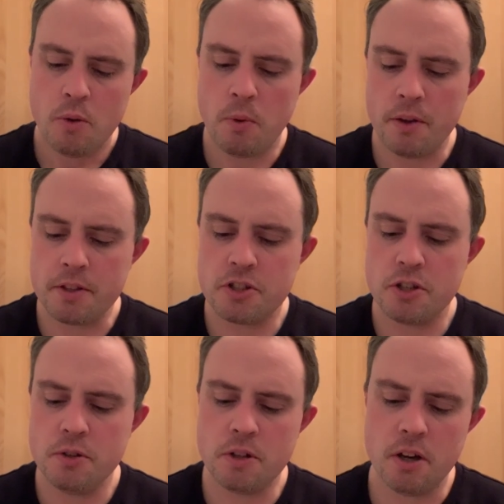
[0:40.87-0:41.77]
While the
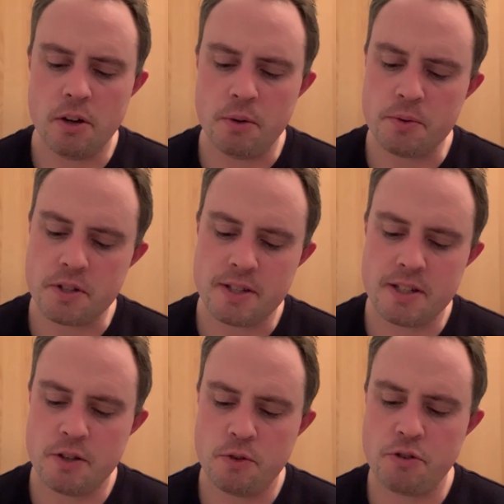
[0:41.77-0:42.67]
two girls
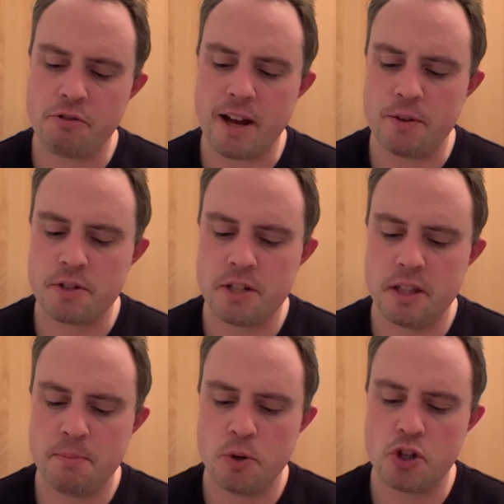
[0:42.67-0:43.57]
still crouched
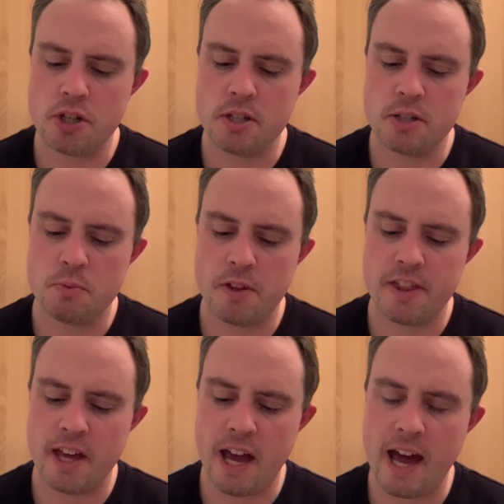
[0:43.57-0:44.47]
in the bushes with
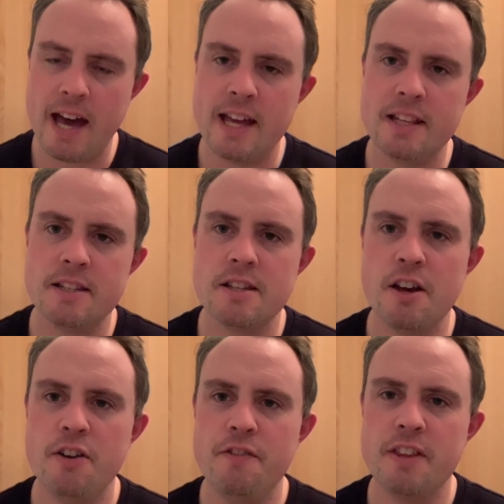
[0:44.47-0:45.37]
their hands
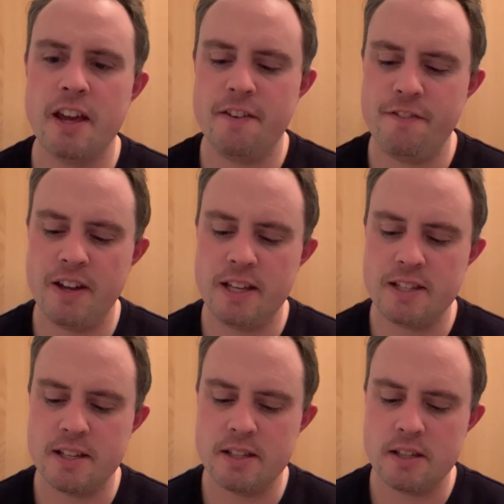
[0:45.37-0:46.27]
over their
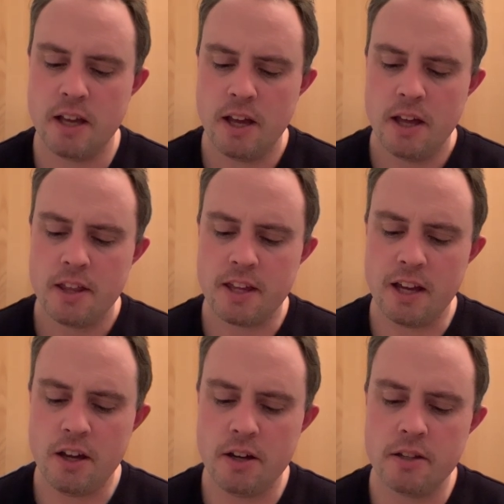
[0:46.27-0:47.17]
faces, they
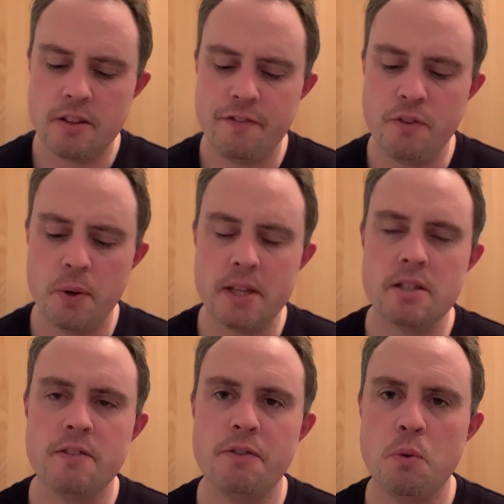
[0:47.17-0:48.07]
heard the
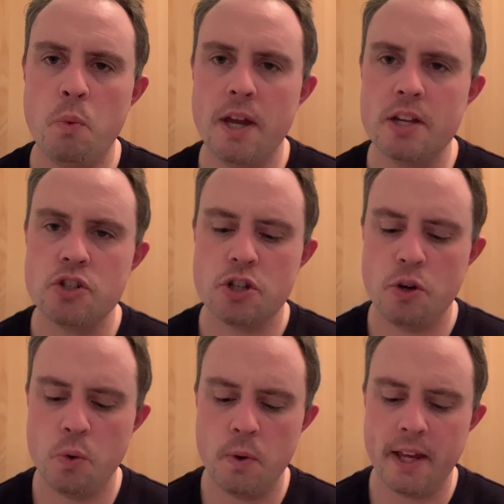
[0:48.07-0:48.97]
voice of the witch
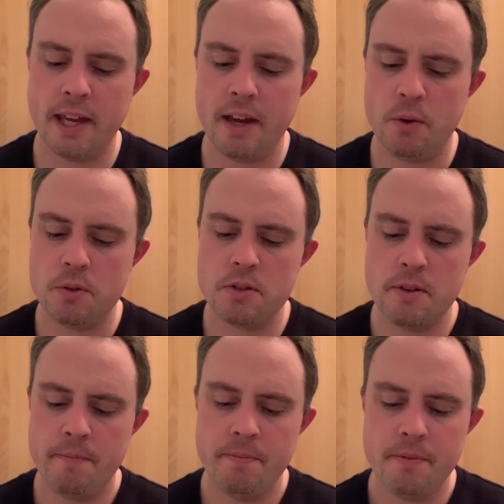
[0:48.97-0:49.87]
calling out,
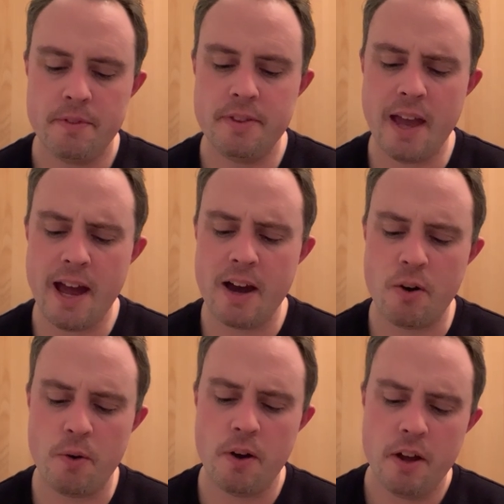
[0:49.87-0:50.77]

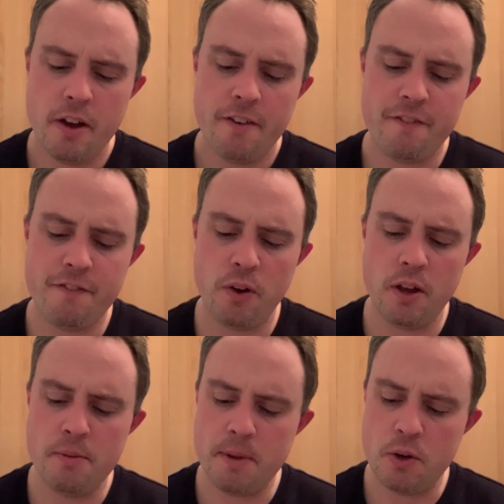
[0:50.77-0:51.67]
"Now,
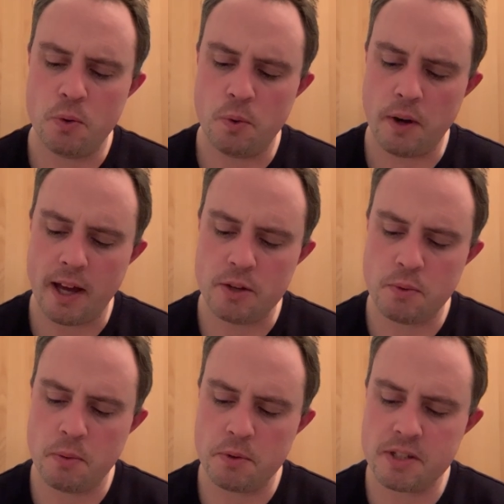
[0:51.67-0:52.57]
follow me all, and
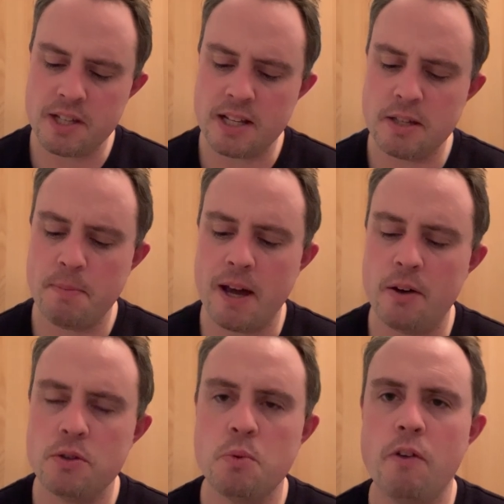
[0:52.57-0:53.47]
we will set
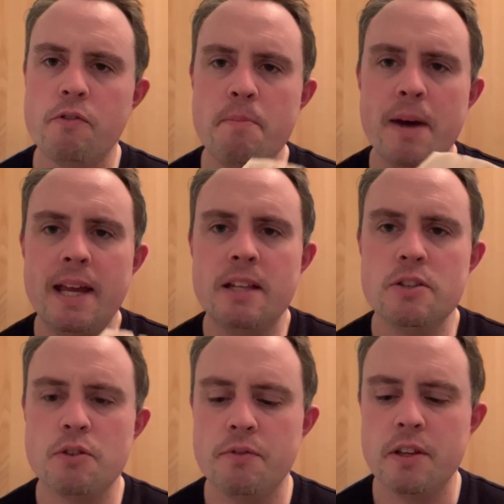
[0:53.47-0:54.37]
about what
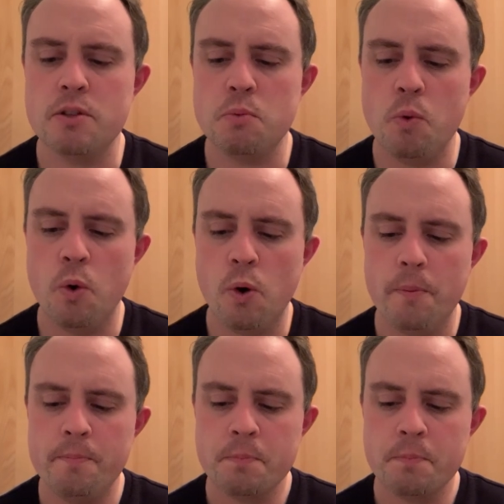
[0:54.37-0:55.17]
remains of this war.